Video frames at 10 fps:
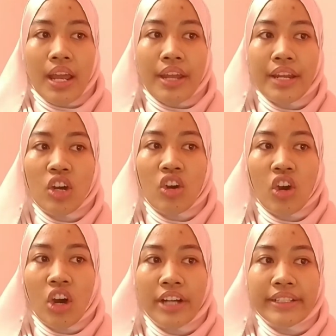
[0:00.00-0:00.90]
the
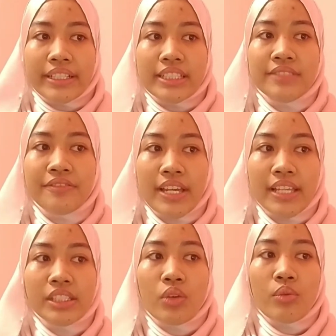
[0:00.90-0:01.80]
court is
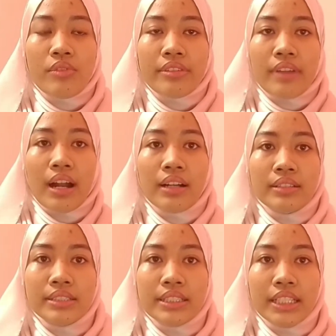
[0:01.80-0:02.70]
faced with
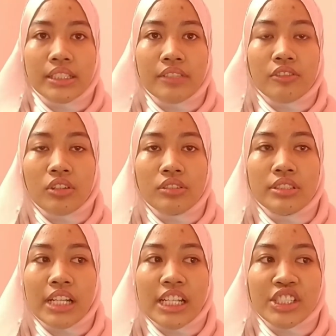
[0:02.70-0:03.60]
alternative
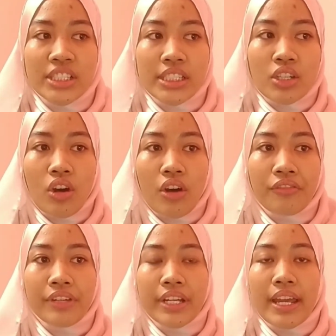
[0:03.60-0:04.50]
construction of
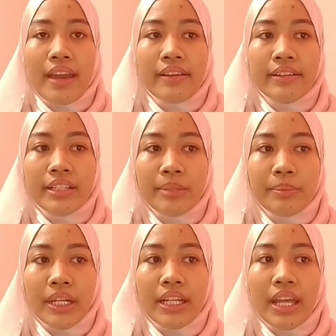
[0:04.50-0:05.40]
the
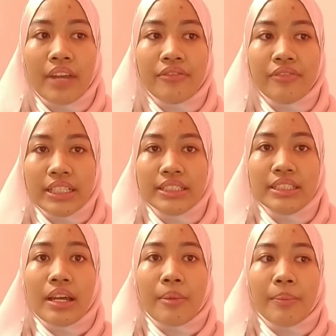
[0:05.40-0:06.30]
agreement advanced
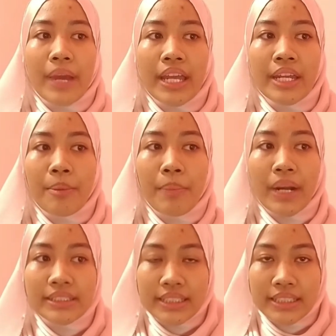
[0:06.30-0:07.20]
by the
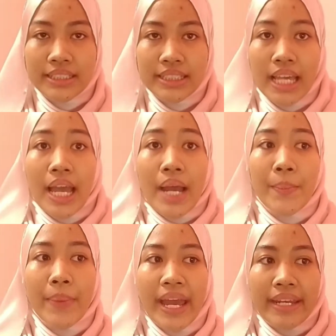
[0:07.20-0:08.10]
parties,
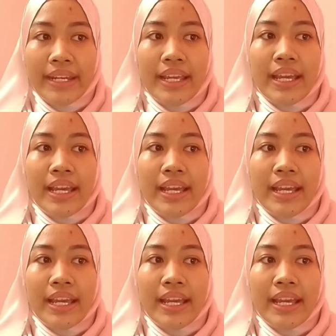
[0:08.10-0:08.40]
but